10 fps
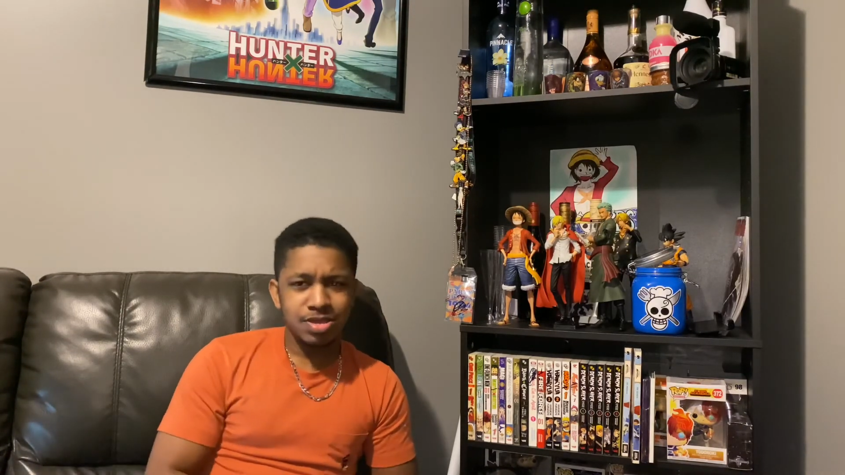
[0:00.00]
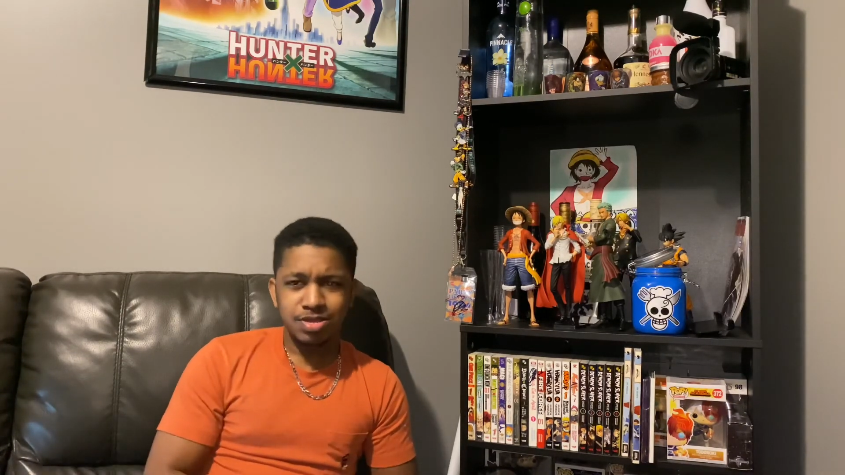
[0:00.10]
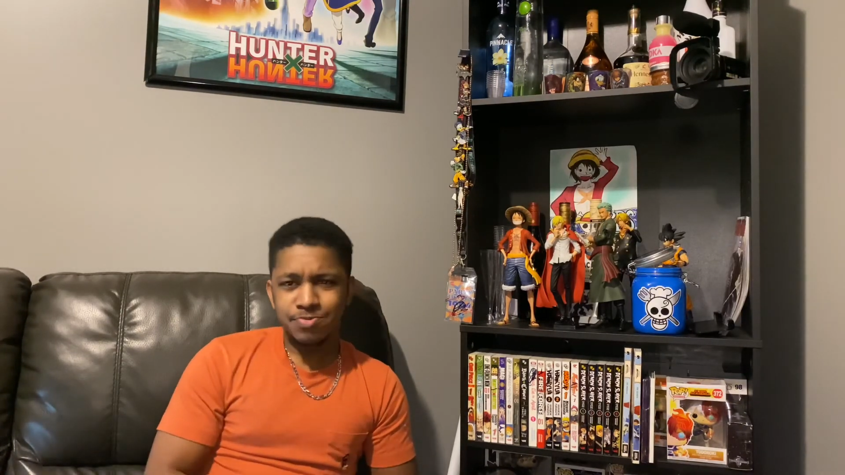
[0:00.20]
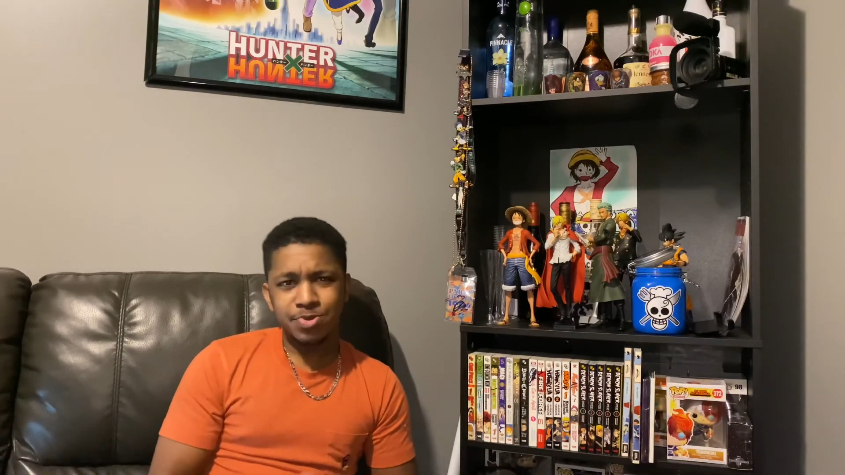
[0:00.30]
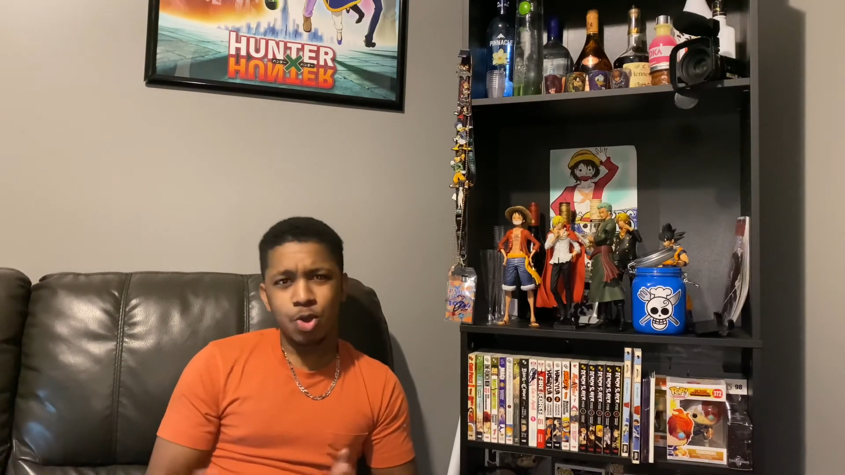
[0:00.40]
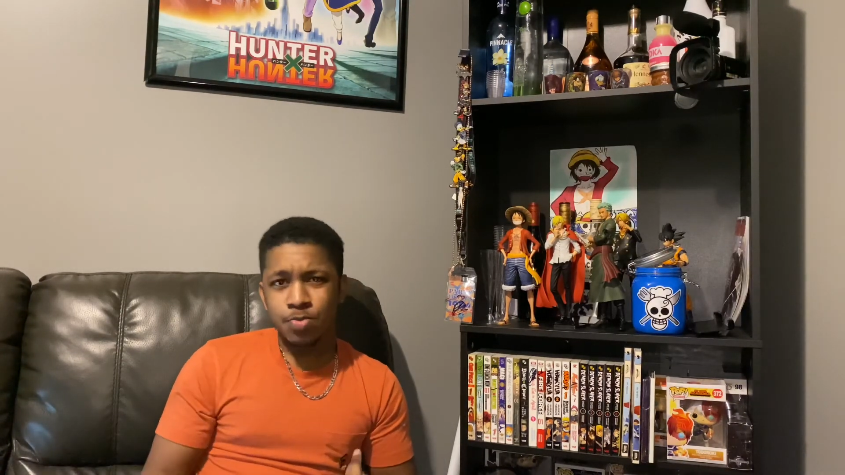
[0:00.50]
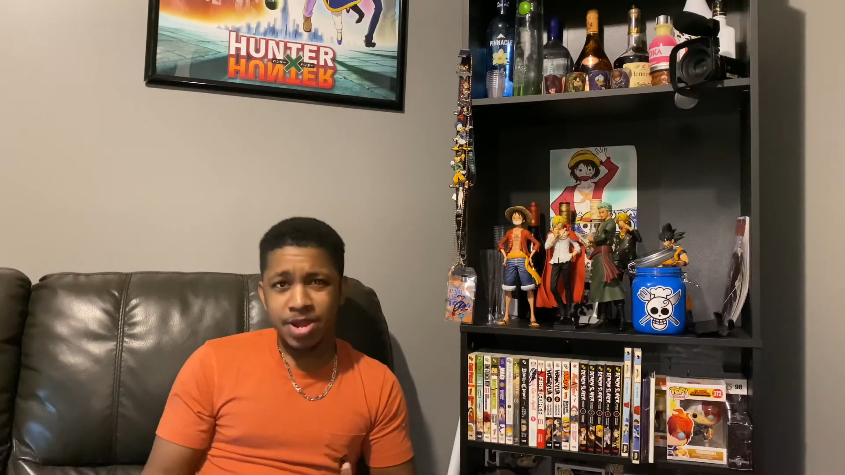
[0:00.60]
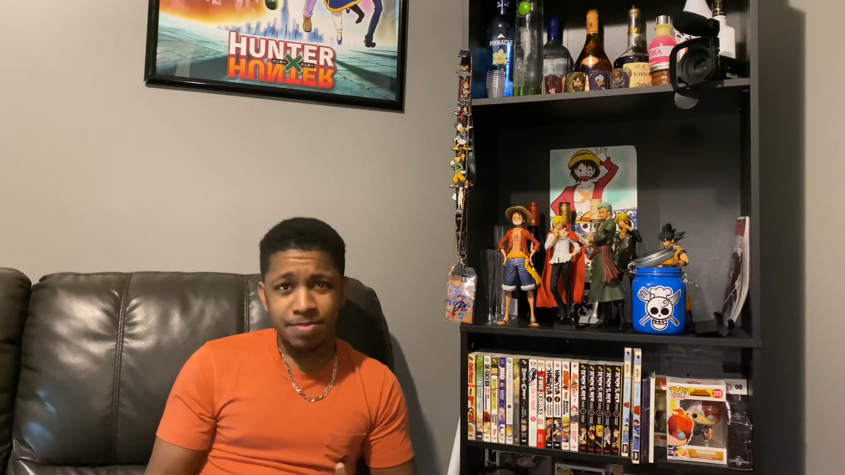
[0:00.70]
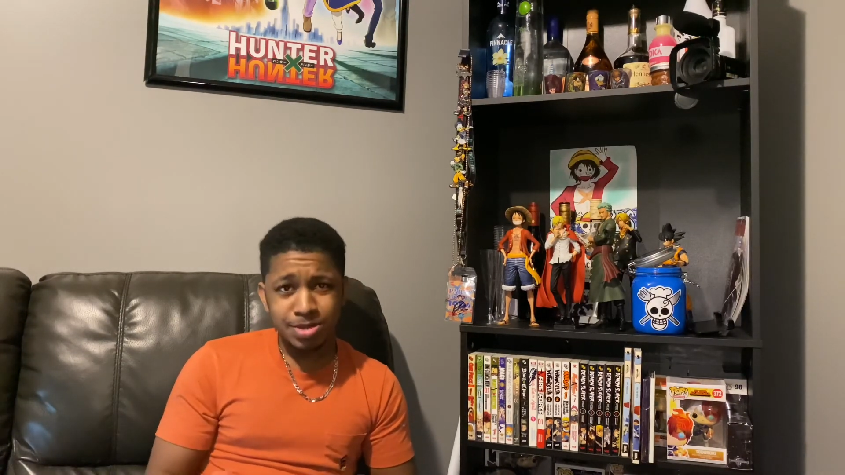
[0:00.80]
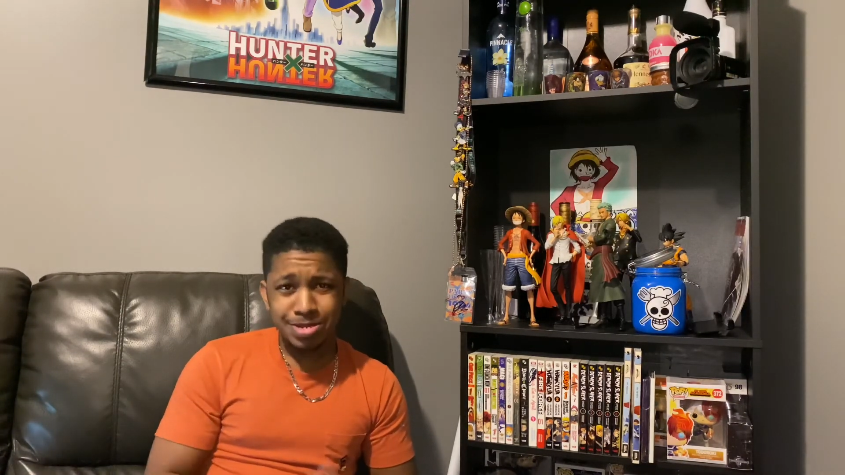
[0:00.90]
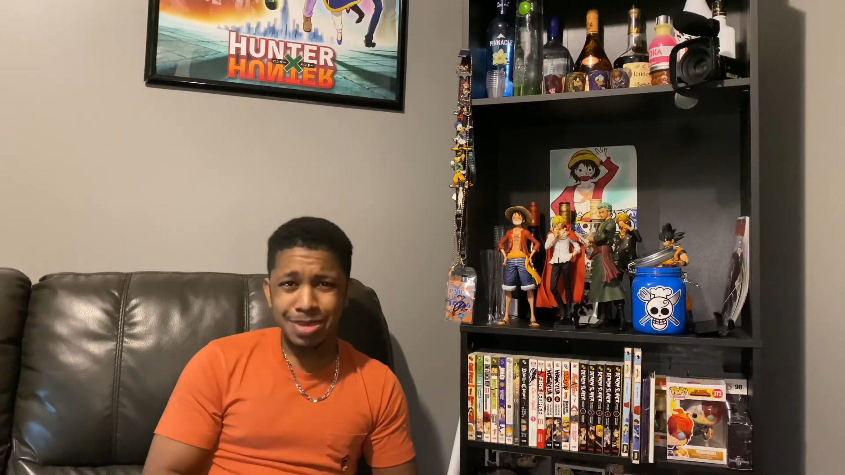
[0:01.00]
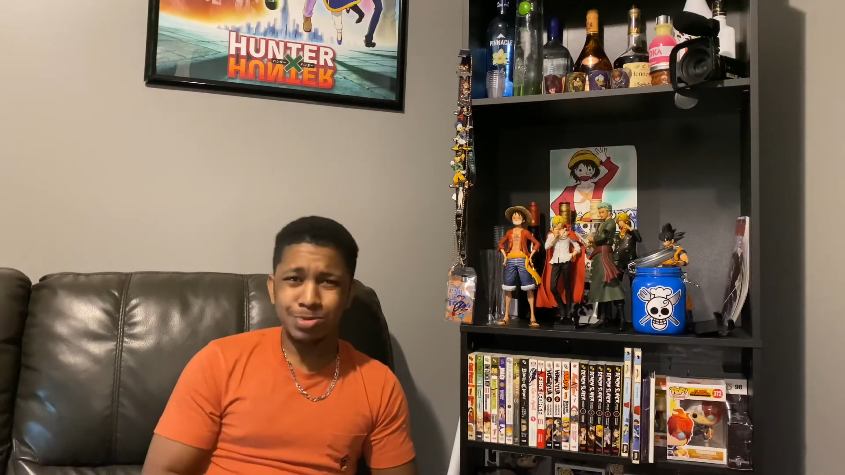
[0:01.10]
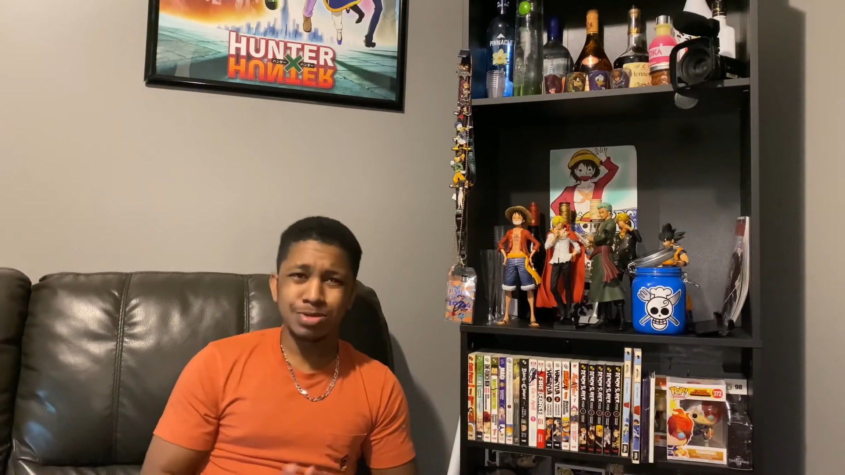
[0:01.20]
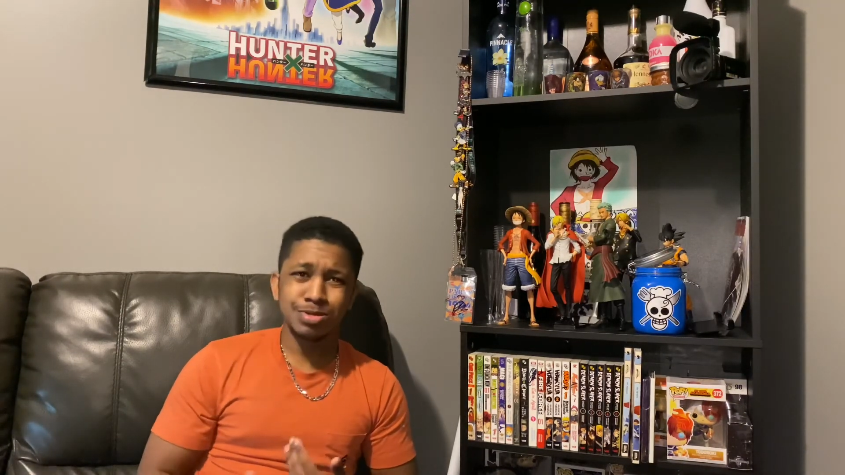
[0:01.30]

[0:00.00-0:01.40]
We owe him that much. He gave us an